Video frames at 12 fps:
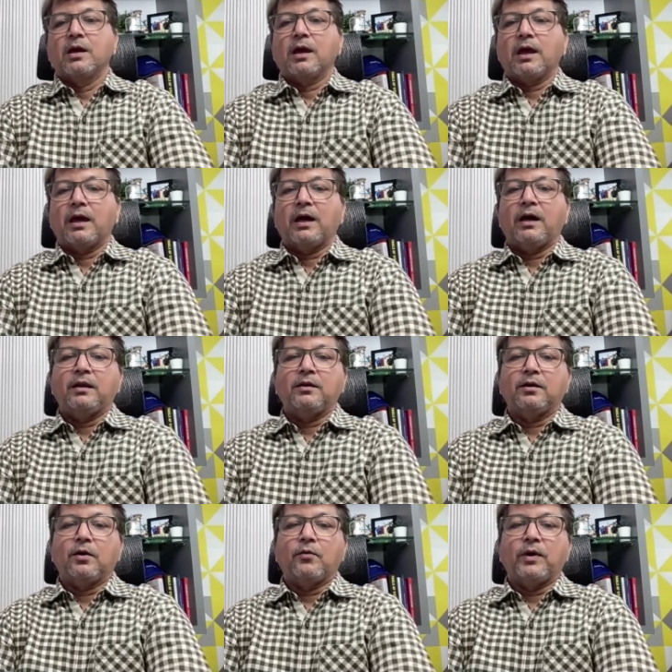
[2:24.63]

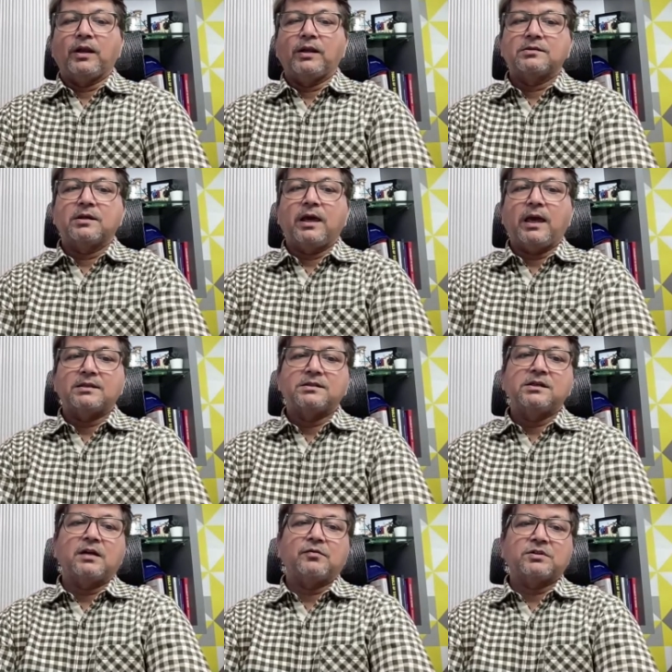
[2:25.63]
And whereas the
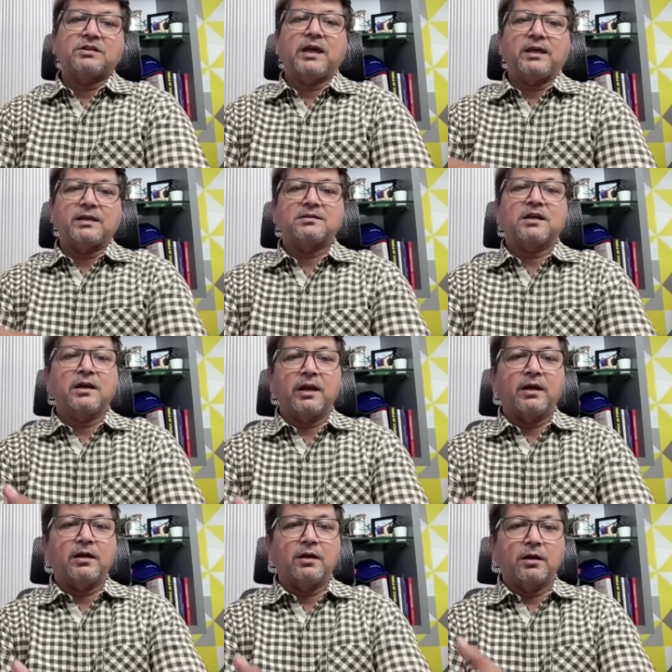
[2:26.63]
XDR, which is
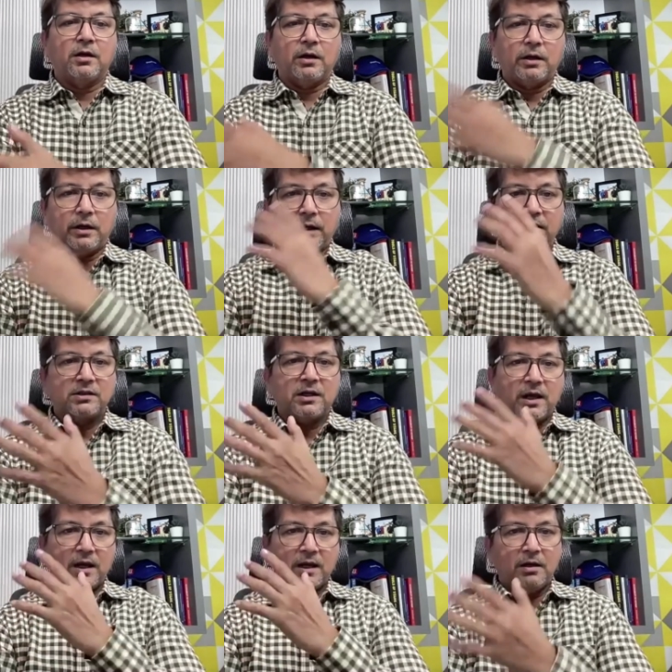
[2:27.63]
extended detection
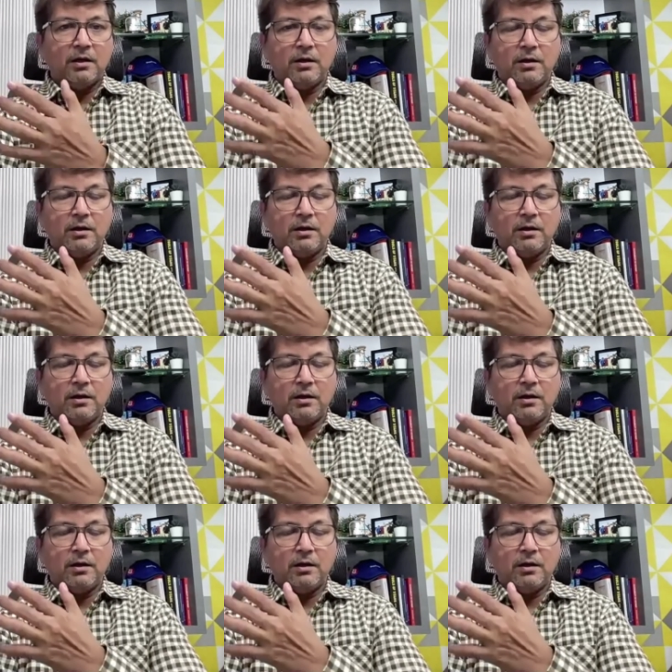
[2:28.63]
and